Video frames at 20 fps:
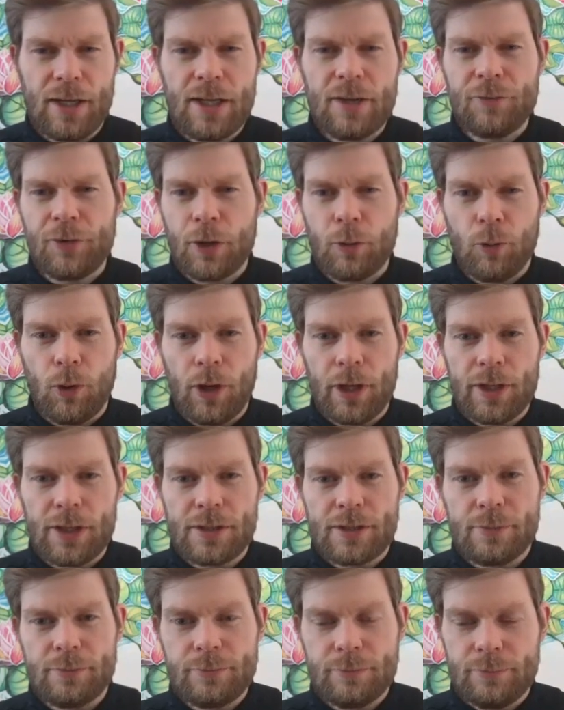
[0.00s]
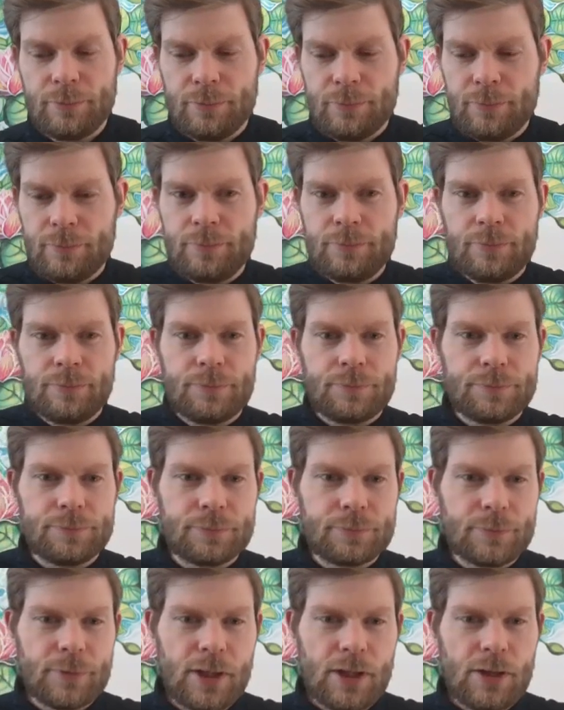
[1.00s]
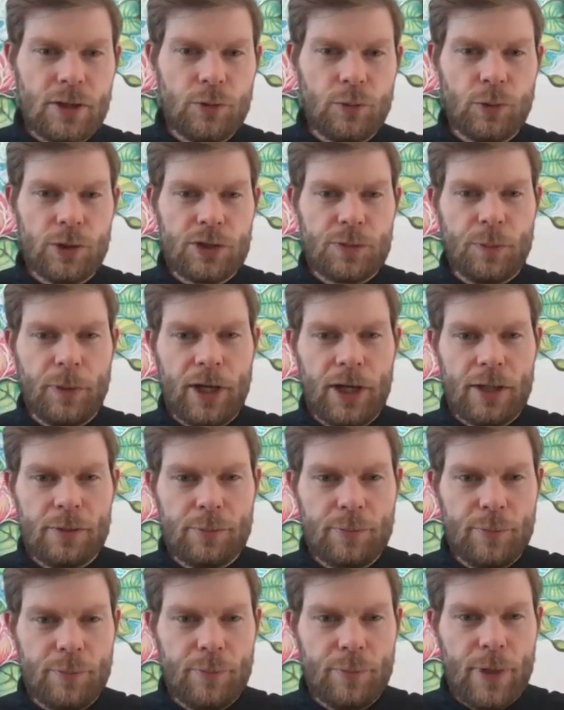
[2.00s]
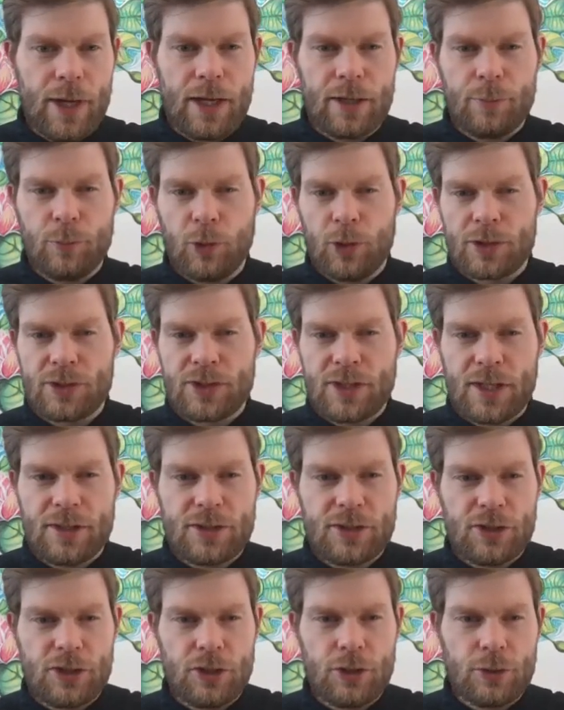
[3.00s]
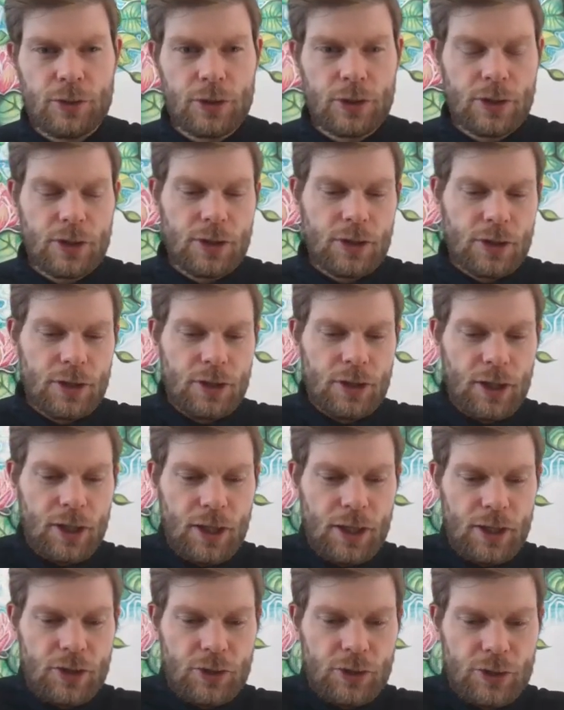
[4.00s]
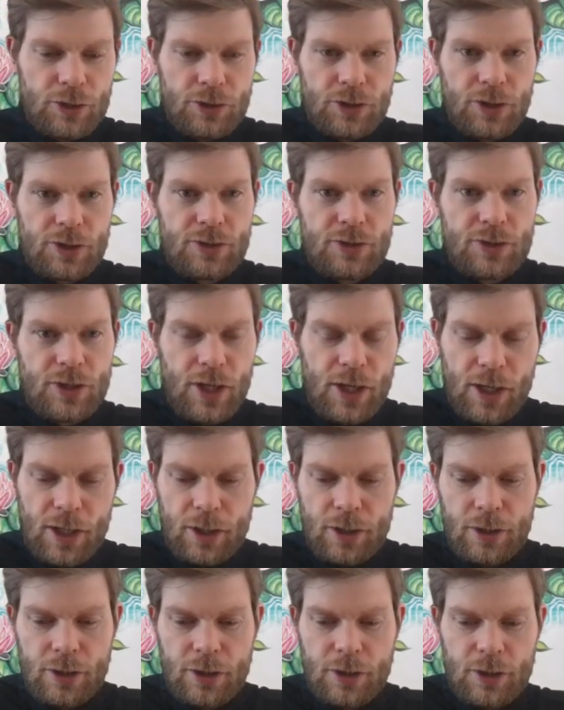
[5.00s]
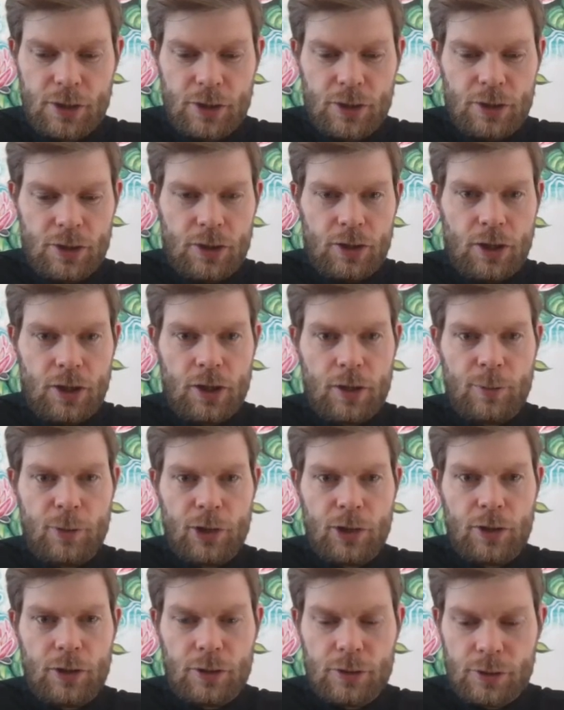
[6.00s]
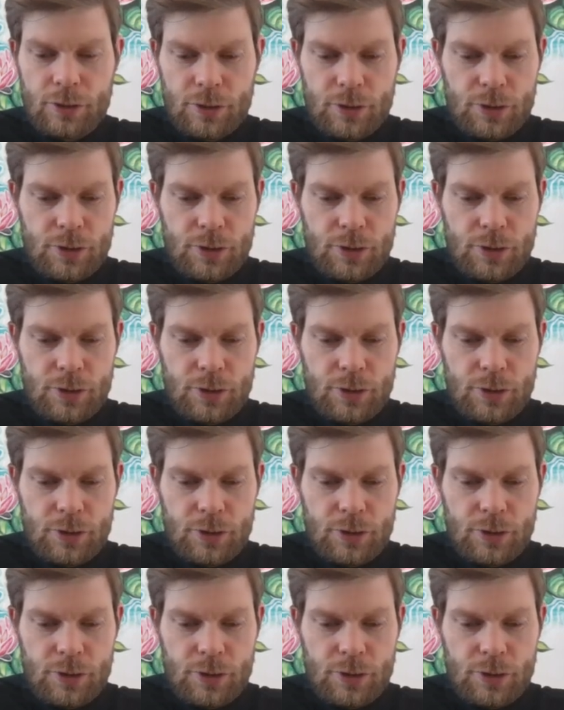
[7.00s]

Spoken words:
If I wanted, which might make more sense to you, I could just say armor